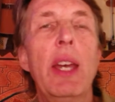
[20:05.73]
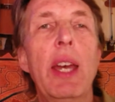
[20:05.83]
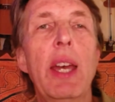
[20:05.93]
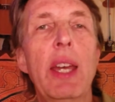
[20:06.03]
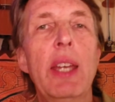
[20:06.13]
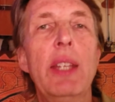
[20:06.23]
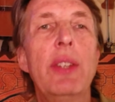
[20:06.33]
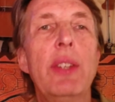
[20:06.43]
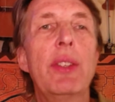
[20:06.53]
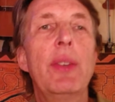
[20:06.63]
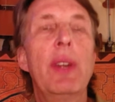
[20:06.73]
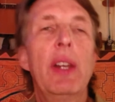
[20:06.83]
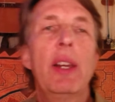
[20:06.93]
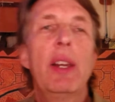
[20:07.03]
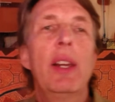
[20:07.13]
And
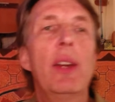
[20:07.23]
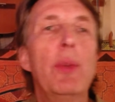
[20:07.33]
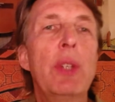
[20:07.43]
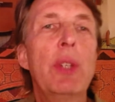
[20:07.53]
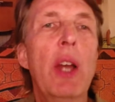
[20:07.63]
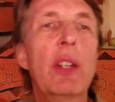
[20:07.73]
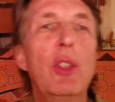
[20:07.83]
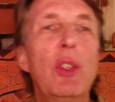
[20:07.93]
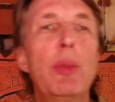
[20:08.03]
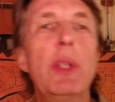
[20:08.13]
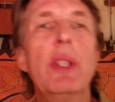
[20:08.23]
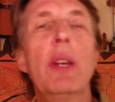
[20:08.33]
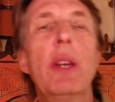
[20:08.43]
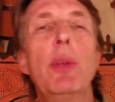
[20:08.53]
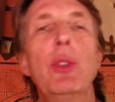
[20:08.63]
we talked a little bit
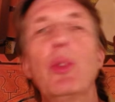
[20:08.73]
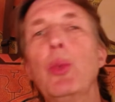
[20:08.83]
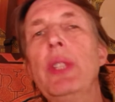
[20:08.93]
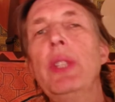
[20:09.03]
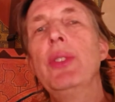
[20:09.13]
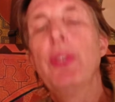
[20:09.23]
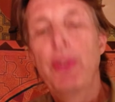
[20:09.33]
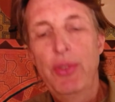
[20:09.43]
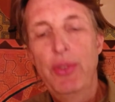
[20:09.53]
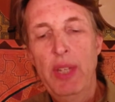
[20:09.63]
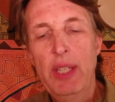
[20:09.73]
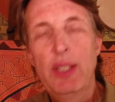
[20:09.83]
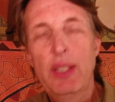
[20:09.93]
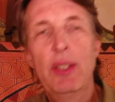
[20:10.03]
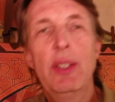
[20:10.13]
about the reasons that
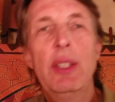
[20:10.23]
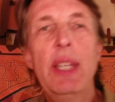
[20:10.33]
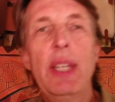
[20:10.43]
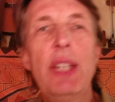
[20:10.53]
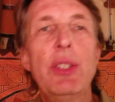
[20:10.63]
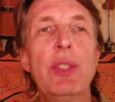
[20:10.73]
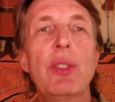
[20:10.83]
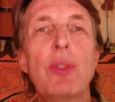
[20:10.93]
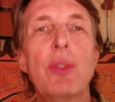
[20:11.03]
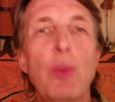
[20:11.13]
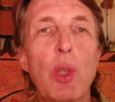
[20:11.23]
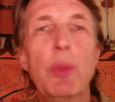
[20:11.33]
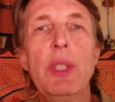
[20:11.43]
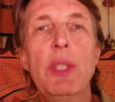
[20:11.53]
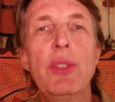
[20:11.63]
the ancients worked
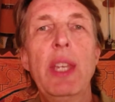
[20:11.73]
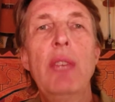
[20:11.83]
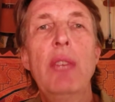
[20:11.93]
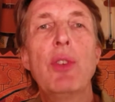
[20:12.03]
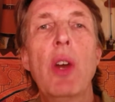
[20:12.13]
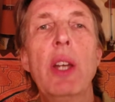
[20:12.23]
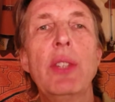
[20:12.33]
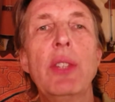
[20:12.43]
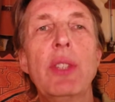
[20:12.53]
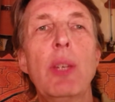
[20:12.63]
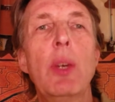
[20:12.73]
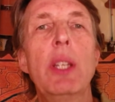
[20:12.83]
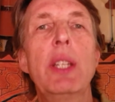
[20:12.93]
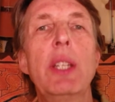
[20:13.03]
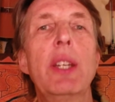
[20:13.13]
with these cave drawings, and I
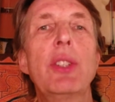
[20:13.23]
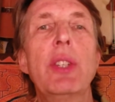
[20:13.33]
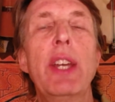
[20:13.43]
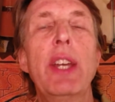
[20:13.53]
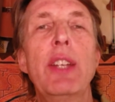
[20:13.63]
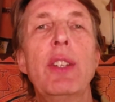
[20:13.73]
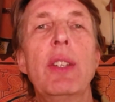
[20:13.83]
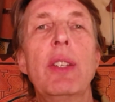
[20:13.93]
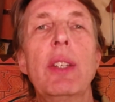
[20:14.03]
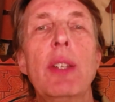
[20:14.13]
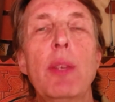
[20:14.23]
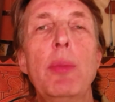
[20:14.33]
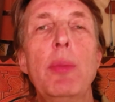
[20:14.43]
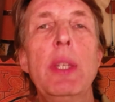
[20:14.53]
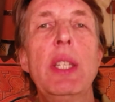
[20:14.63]
wanted to touch on that a
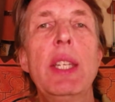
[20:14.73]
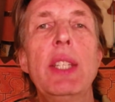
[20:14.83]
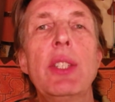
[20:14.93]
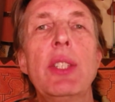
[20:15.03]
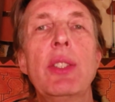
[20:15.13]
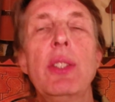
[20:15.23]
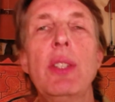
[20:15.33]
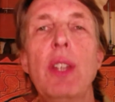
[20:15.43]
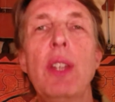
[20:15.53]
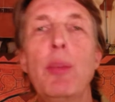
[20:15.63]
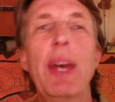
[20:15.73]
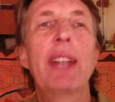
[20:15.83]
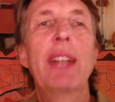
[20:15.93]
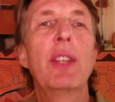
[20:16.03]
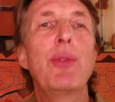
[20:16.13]
bit again just to
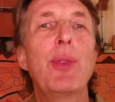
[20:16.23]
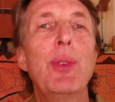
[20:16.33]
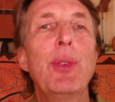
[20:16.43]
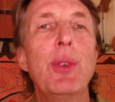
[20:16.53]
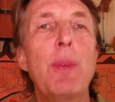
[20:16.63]
unpack that further.